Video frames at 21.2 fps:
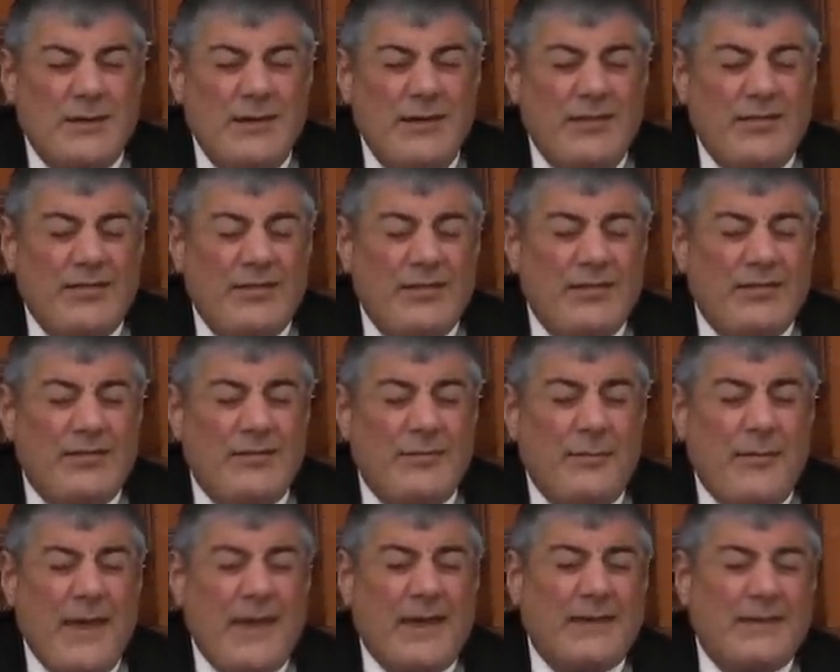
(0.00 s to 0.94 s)
He
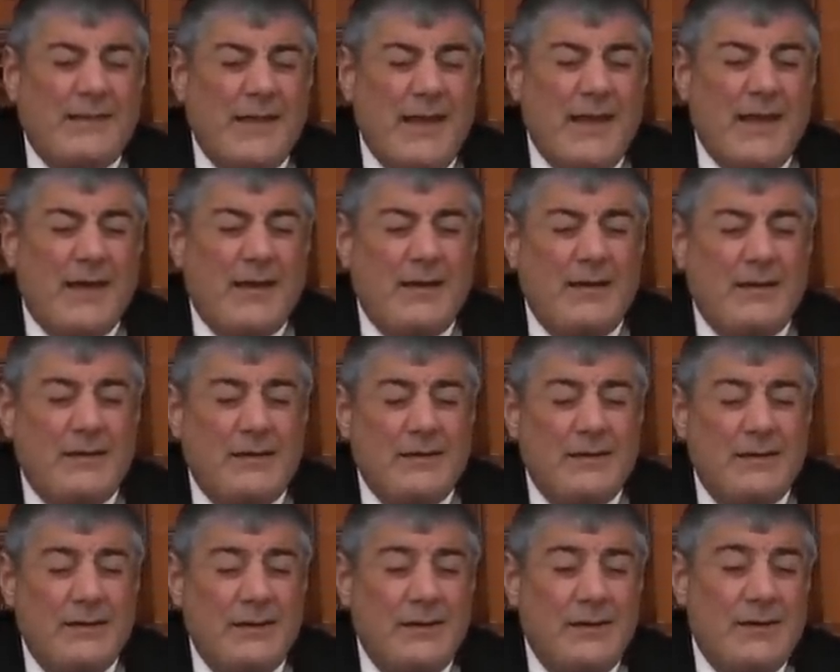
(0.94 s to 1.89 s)
suspects her
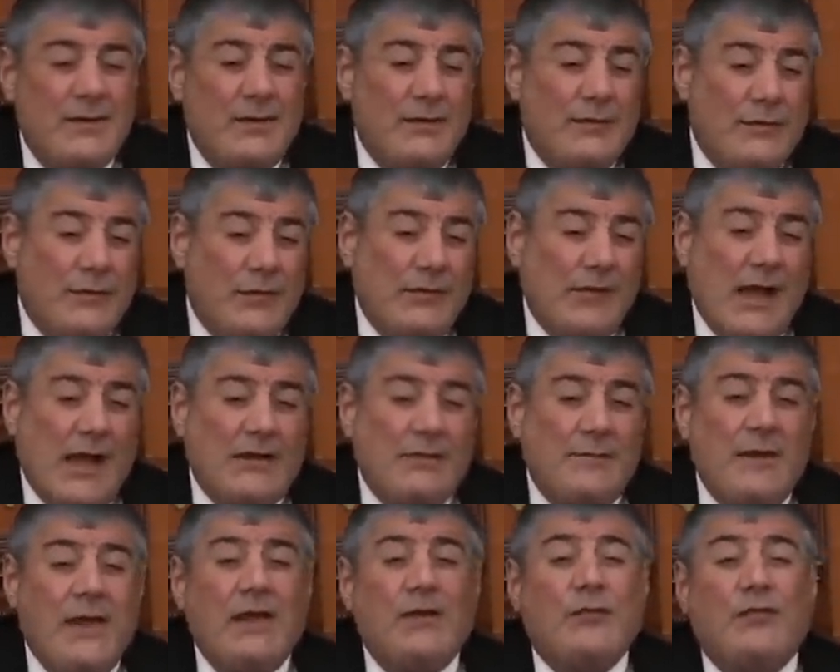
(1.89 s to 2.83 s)
for
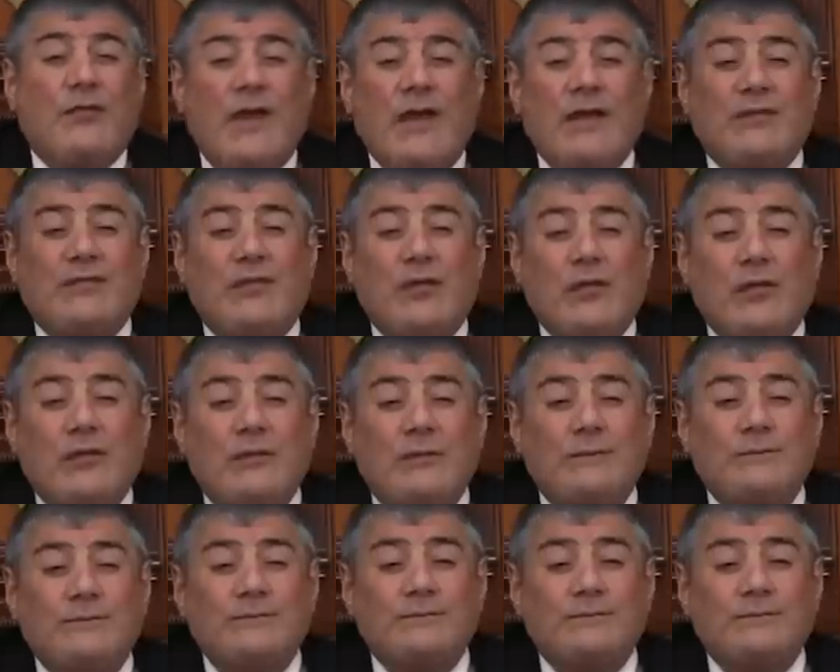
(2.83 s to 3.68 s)
not being faithful.